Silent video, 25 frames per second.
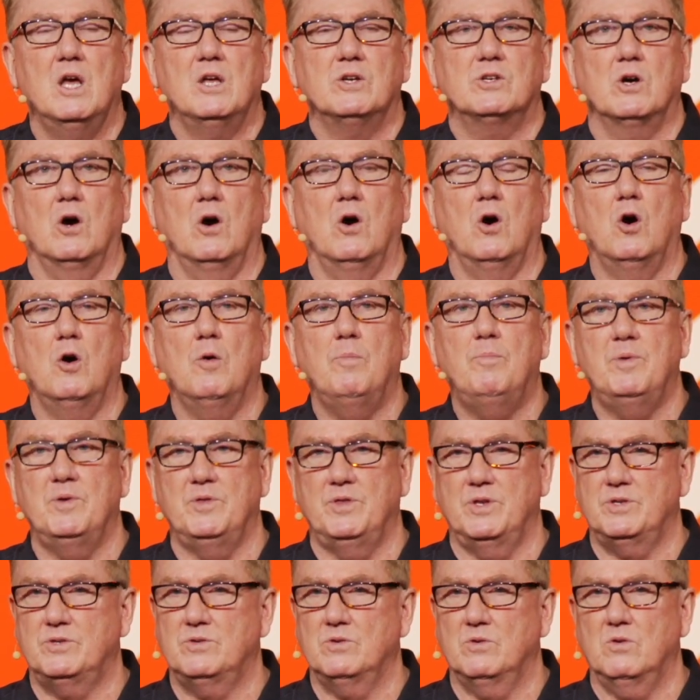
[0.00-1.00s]
to open
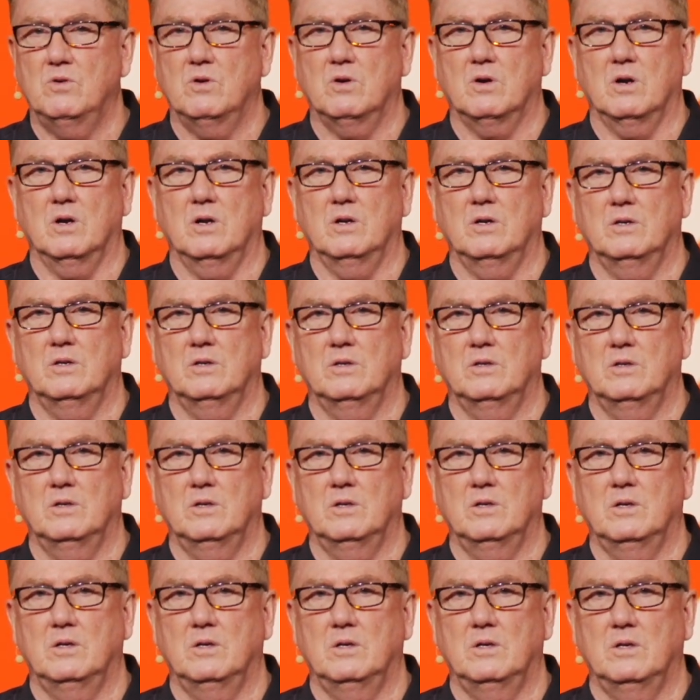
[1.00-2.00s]
the door,
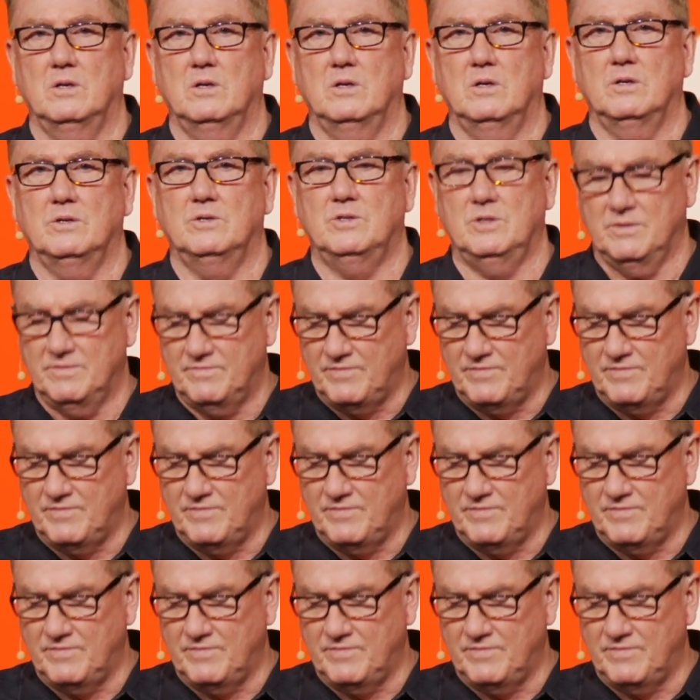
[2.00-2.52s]
to